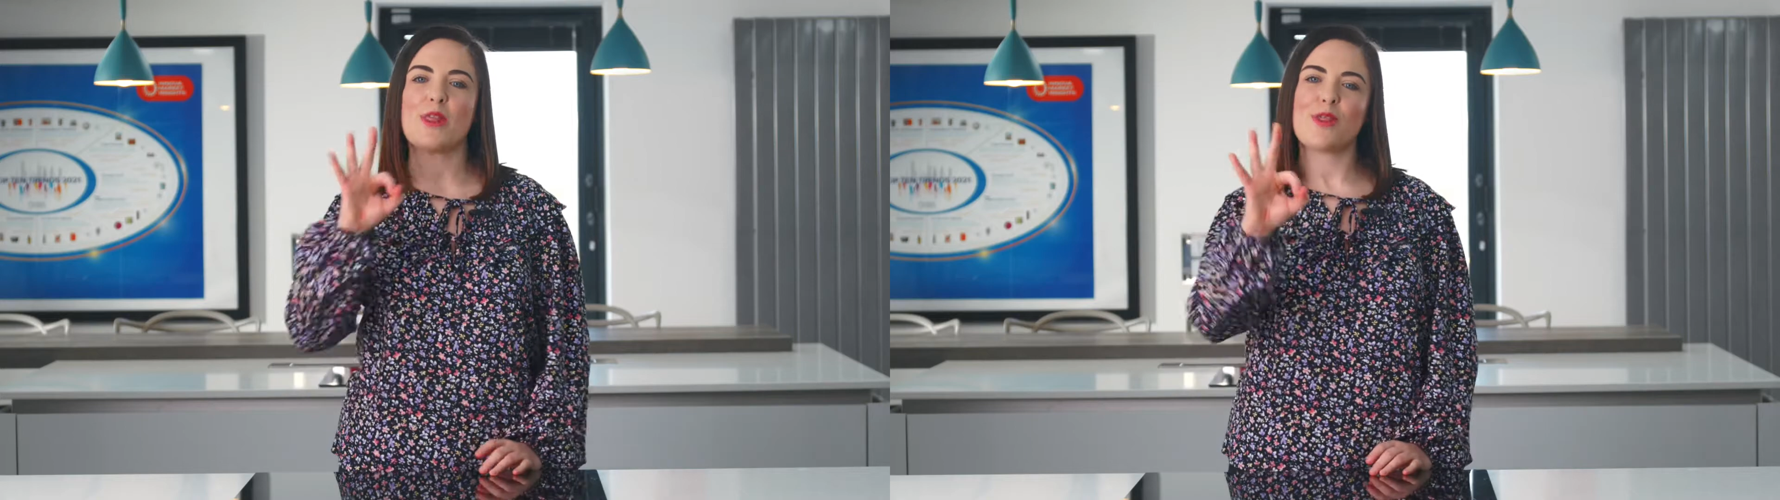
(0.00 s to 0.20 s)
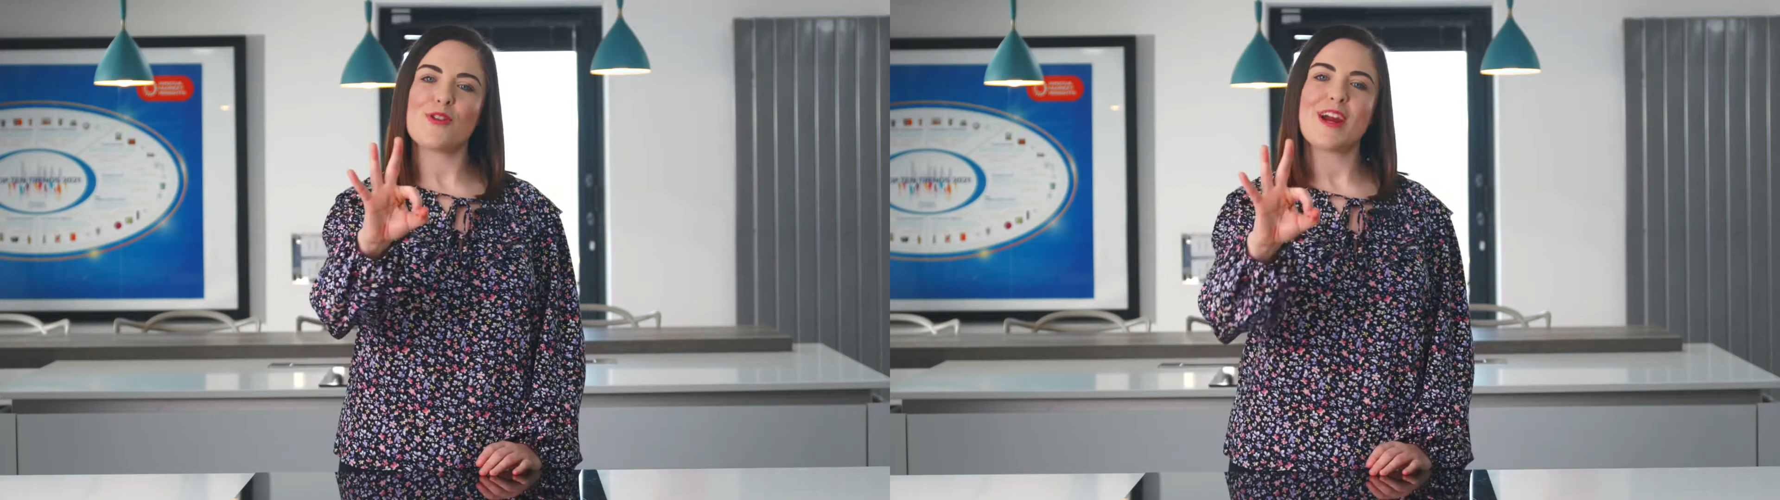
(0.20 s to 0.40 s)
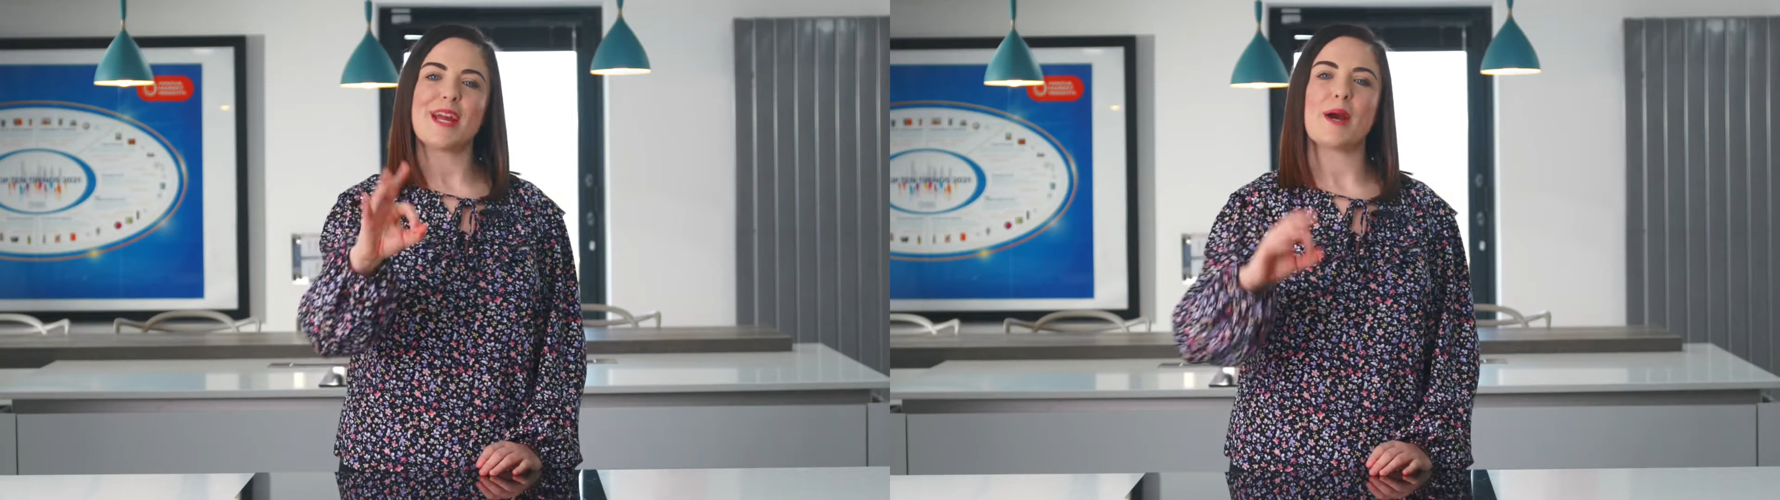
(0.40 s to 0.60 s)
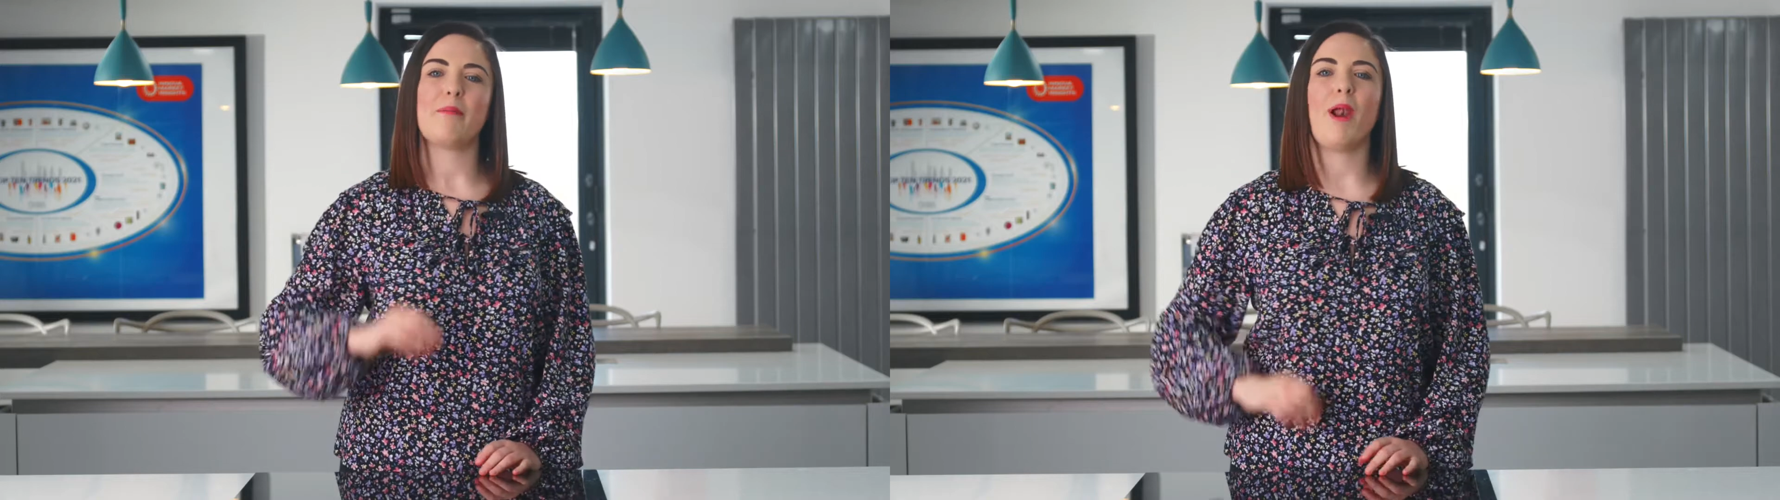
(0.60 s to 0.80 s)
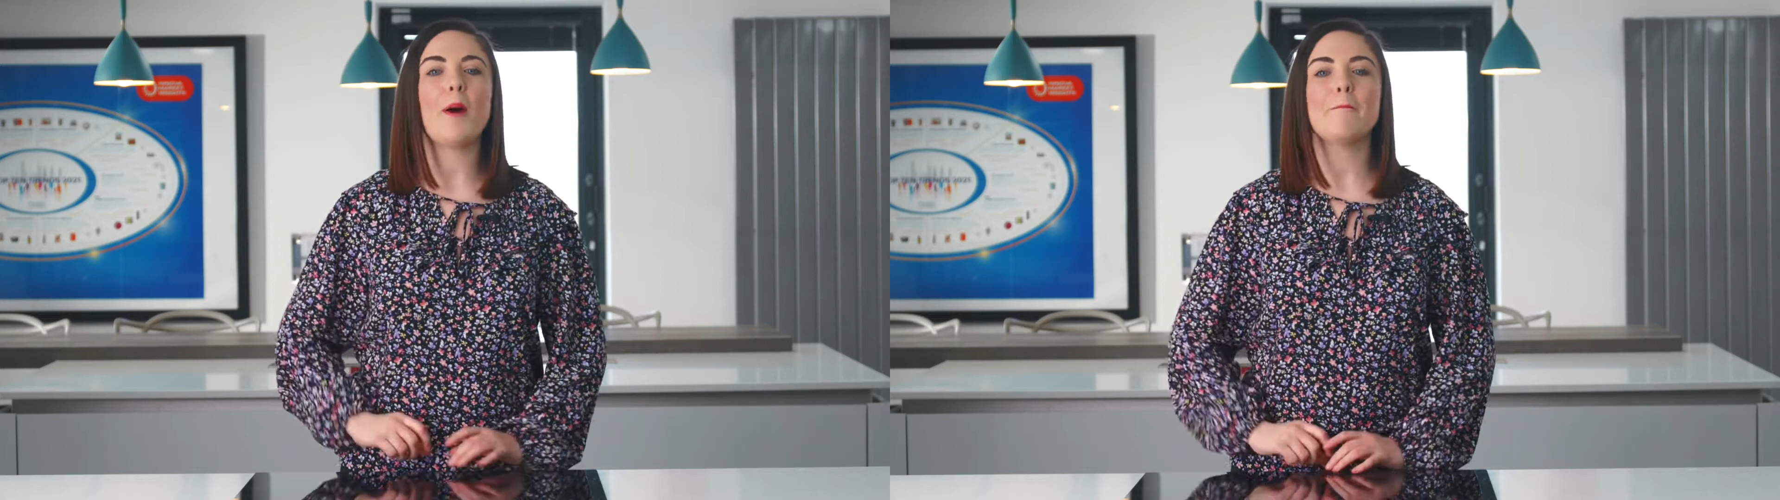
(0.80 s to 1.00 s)
3
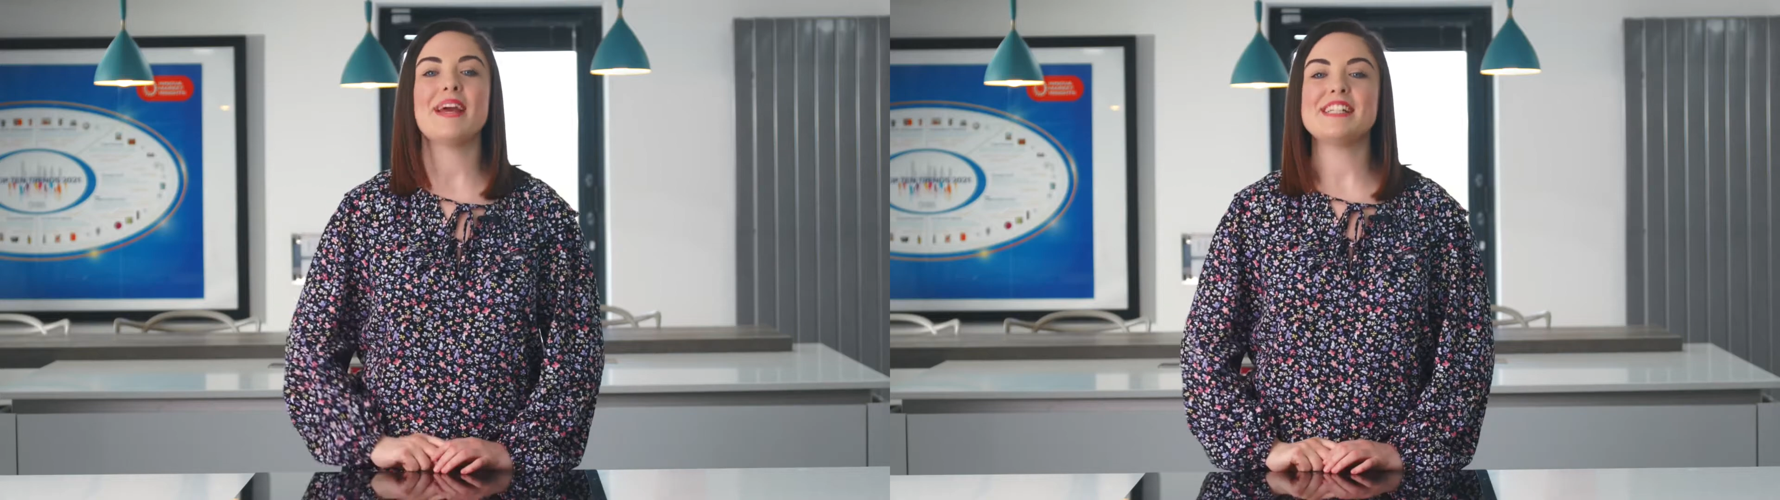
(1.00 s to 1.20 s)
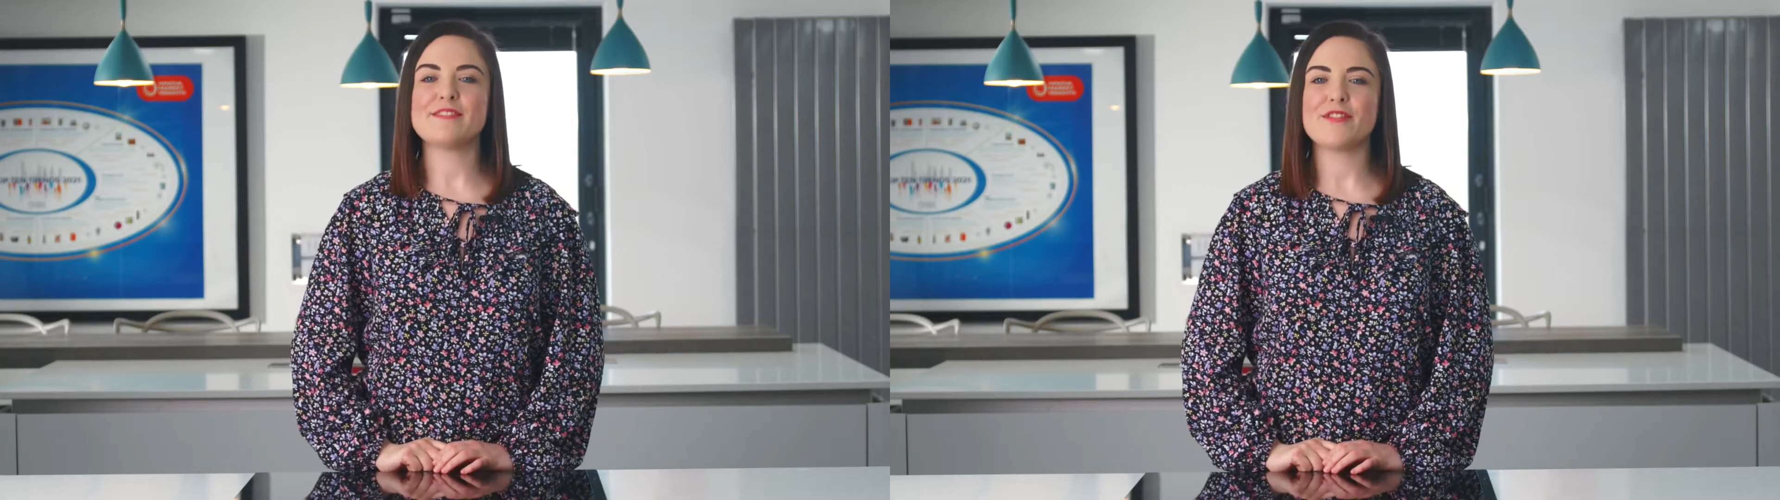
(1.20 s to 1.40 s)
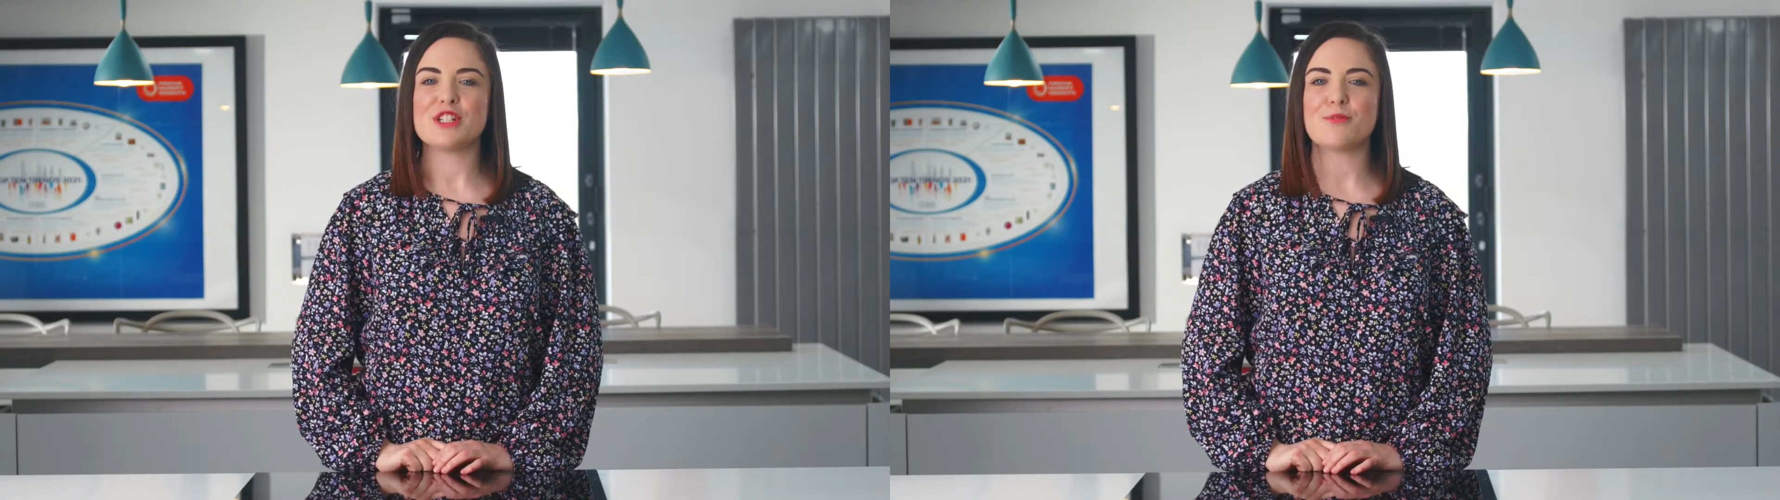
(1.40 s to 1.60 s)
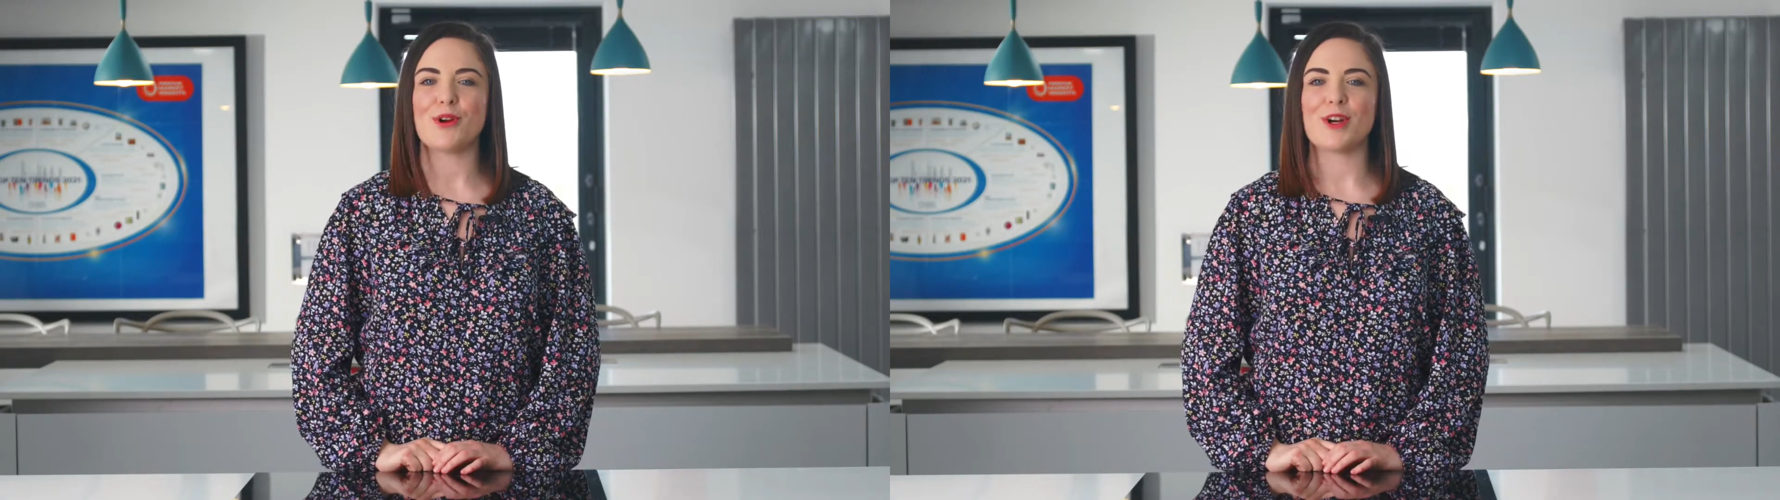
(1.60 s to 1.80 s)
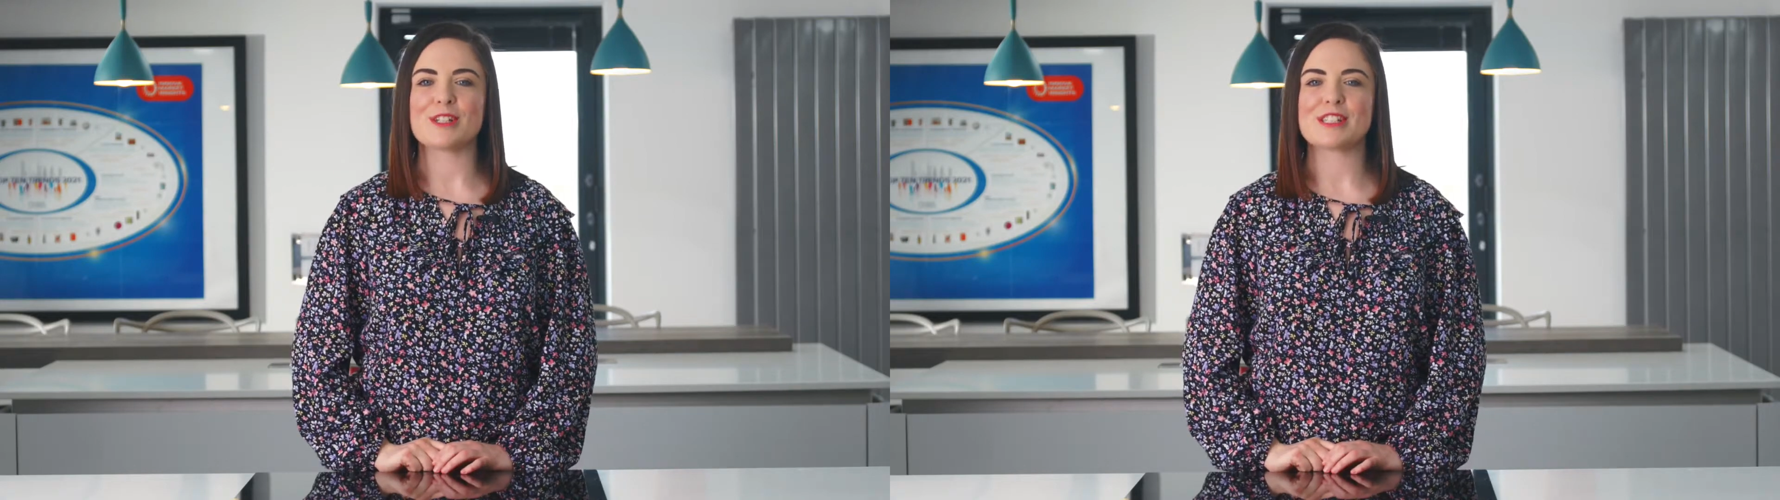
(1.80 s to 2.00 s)
plant-based fish products,